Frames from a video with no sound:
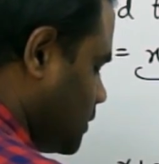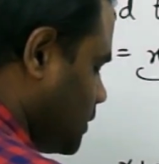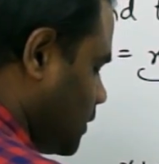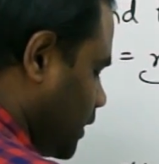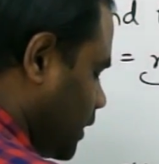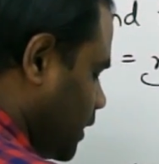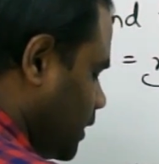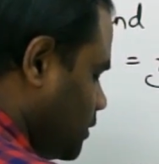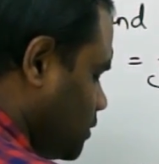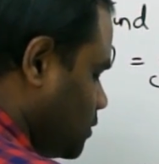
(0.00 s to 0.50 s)

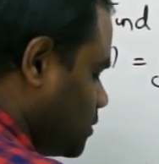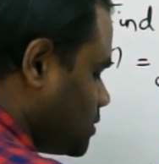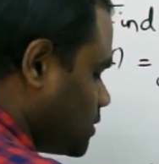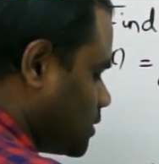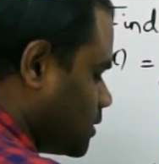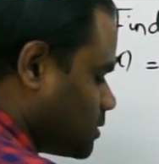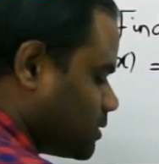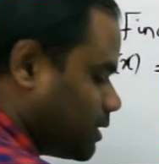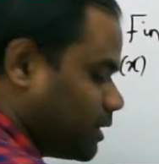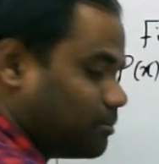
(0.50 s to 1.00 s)
Again, using
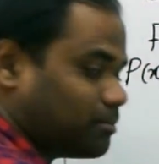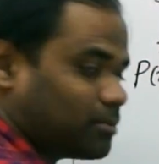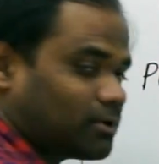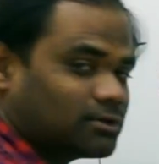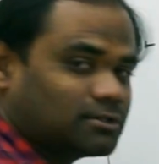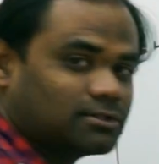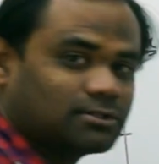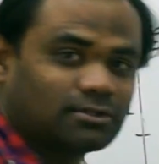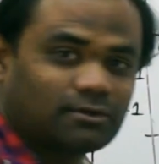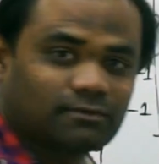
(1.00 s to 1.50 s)
the same
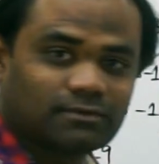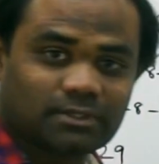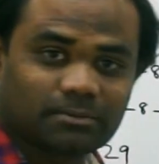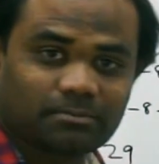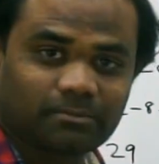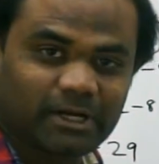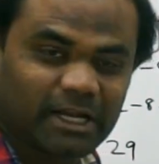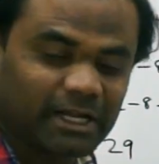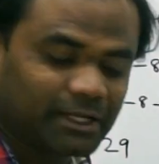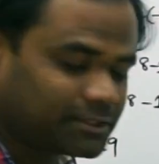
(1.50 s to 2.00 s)
process of
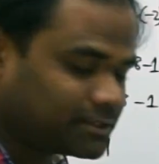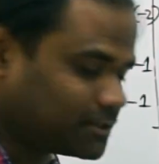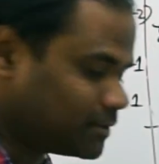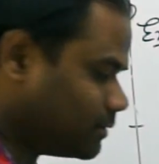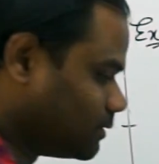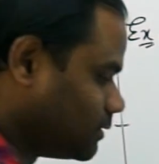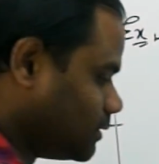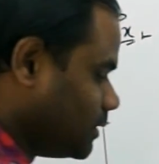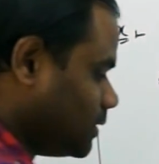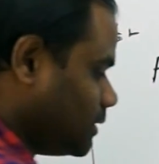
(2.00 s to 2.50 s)
subtraction,